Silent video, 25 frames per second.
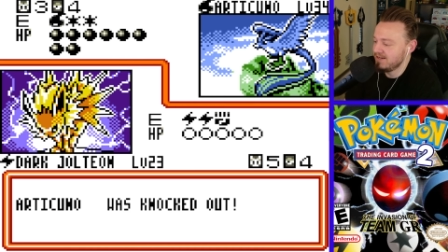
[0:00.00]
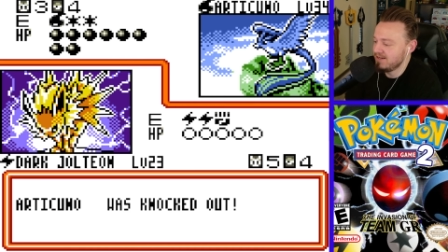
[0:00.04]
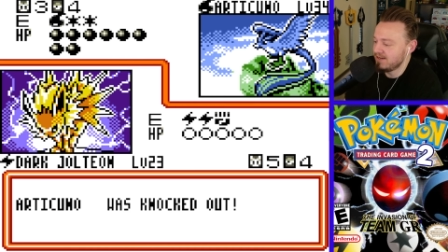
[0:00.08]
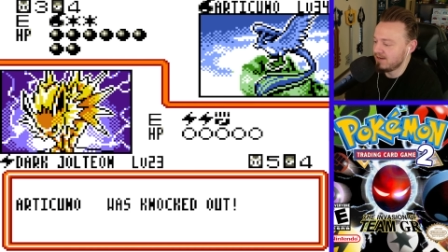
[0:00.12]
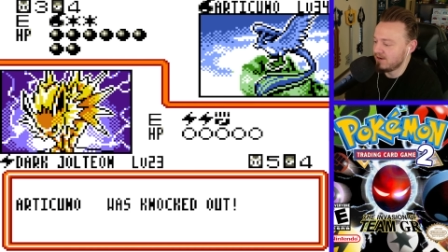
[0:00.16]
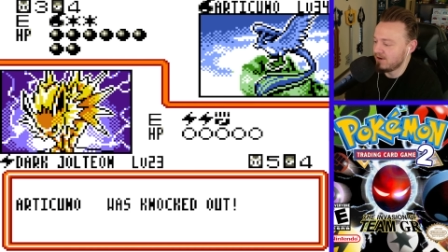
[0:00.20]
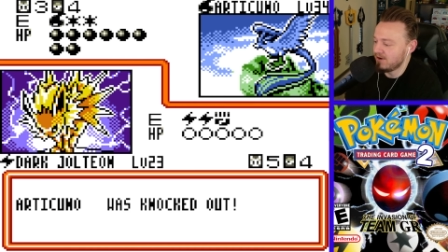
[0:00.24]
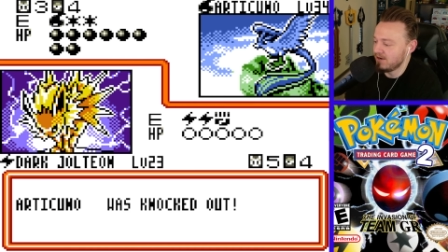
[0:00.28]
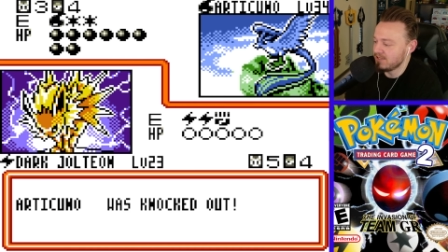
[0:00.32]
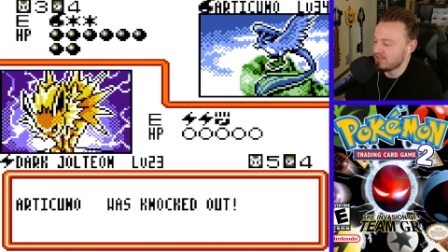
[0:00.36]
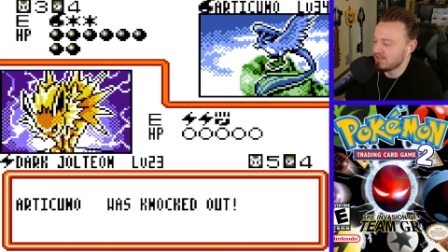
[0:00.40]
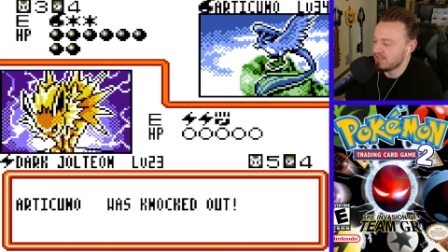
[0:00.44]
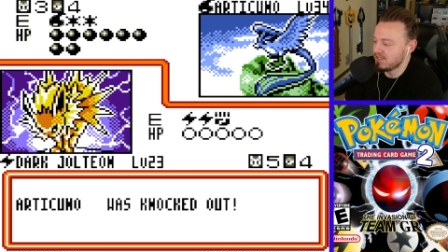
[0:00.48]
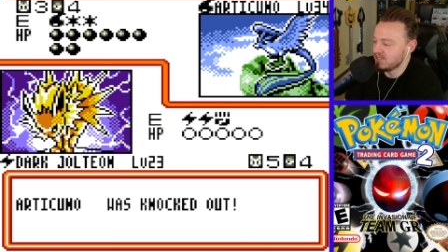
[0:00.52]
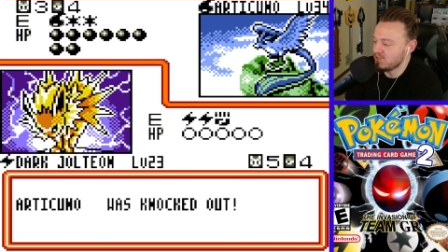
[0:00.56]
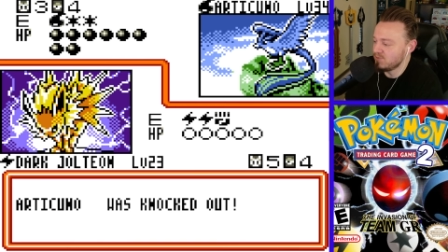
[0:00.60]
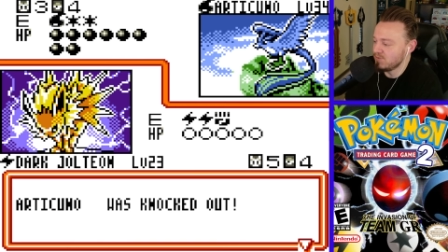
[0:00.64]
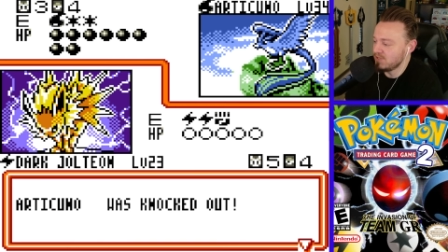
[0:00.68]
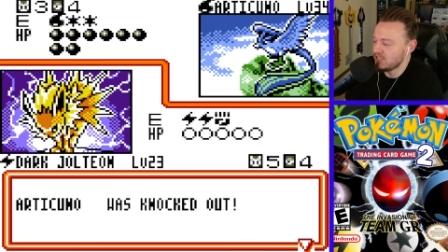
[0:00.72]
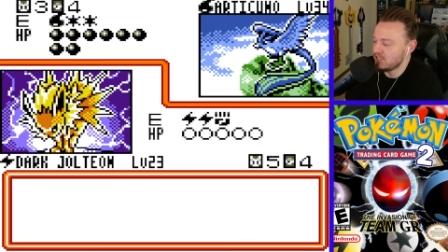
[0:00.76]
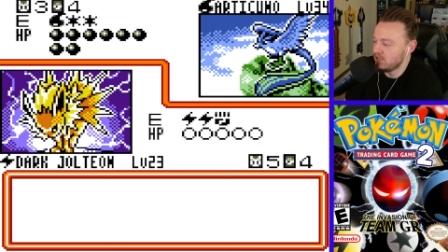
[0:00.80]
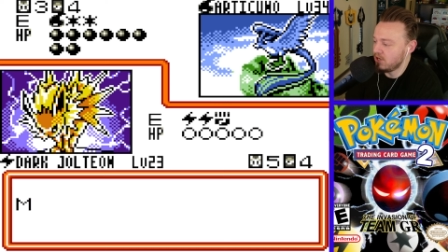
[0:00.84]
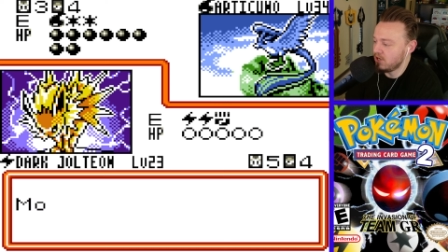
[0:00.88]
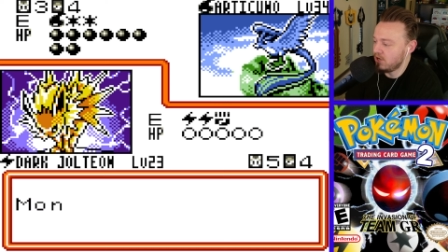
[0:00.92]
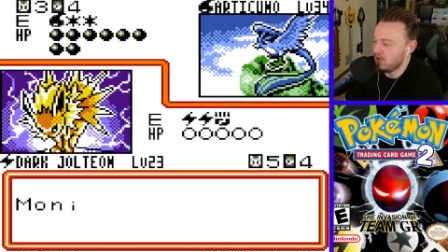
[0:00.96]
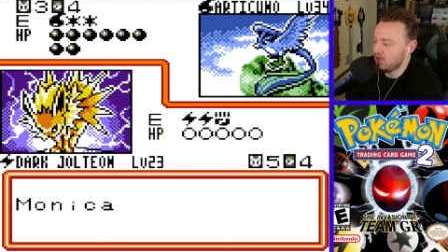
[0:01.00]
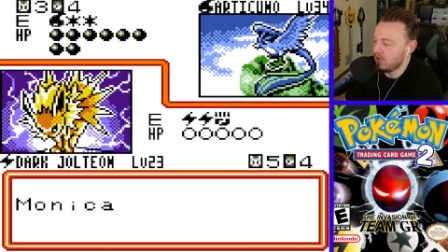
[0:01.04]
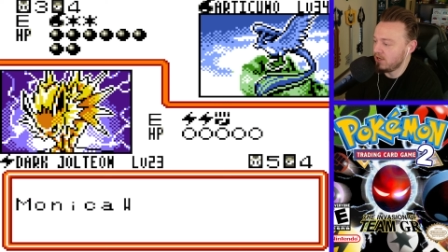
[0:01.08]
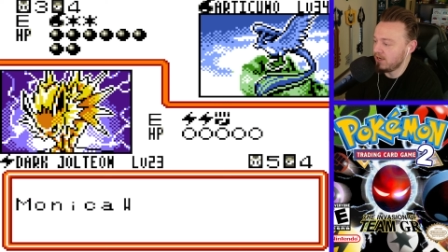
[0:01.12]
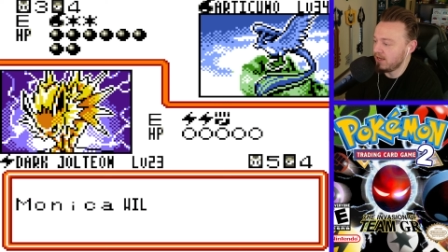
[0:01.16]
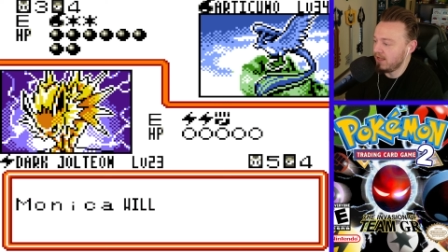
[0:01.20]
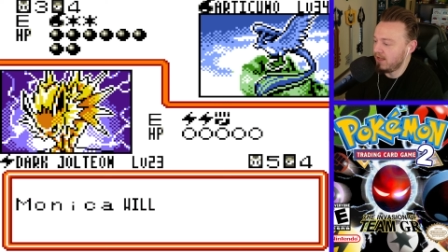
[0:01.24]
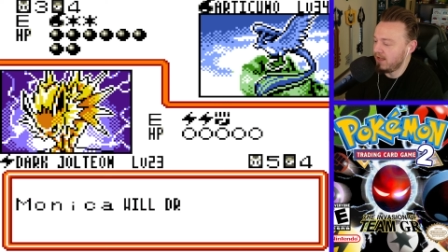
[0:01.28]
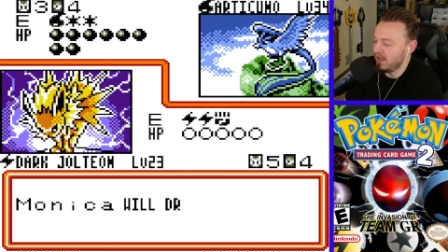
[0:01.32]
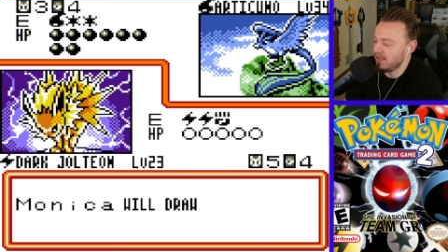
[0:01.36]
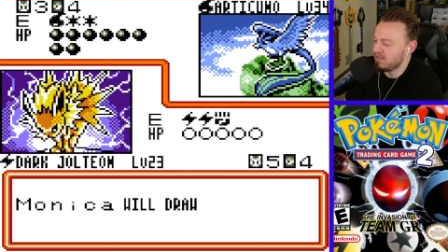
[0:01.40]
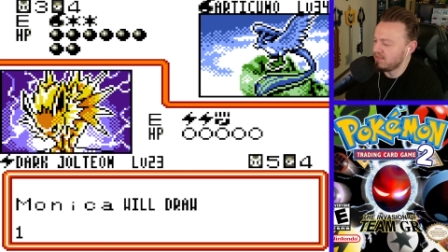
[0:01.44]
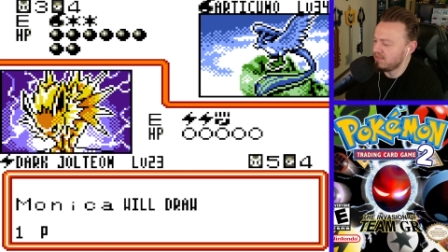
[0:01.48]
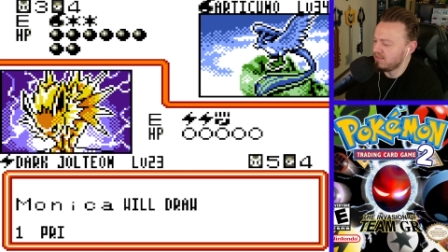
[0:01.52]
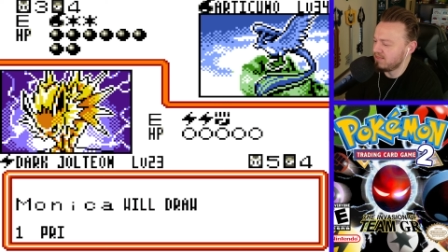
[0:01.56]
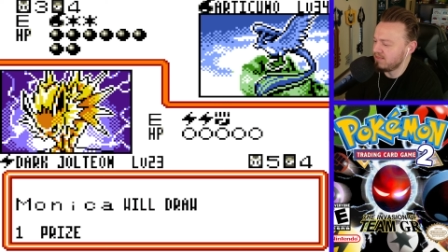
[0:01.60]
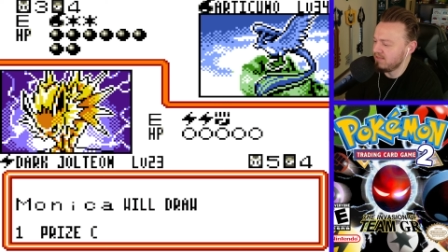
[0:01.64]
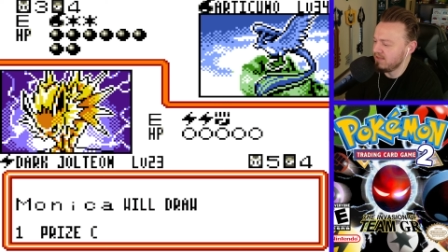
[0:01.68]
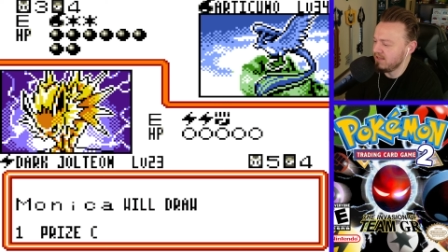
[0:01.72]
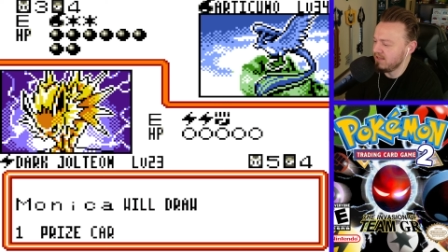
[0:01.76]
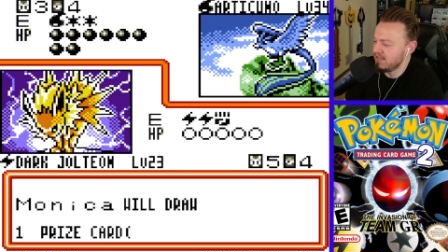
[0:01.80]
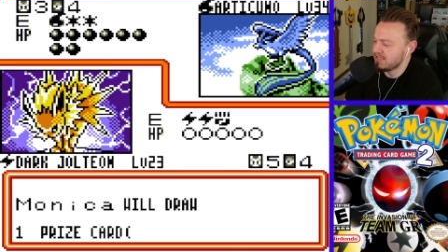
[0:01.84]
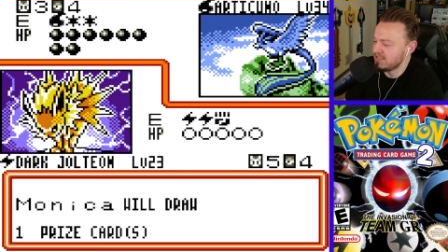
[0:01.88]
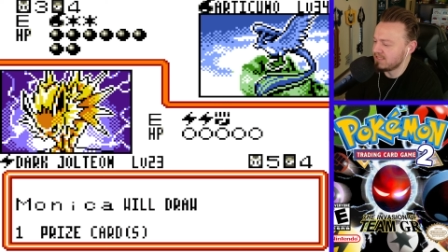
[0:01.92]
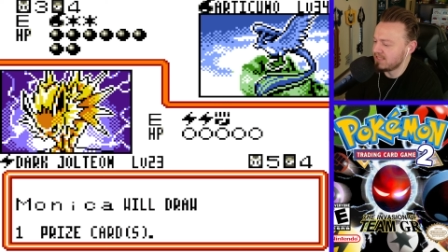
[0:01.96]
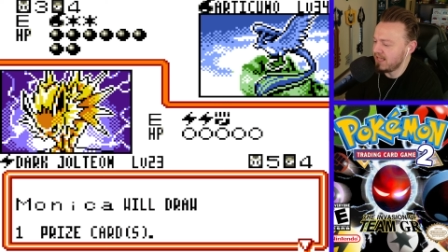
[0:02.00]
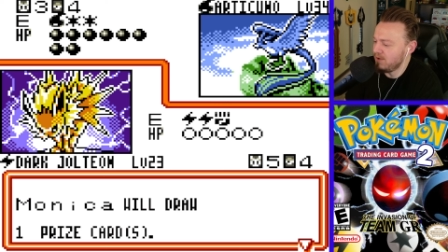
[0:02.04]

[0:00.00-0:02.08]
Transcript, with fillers: Alright, so this one's gone. Is that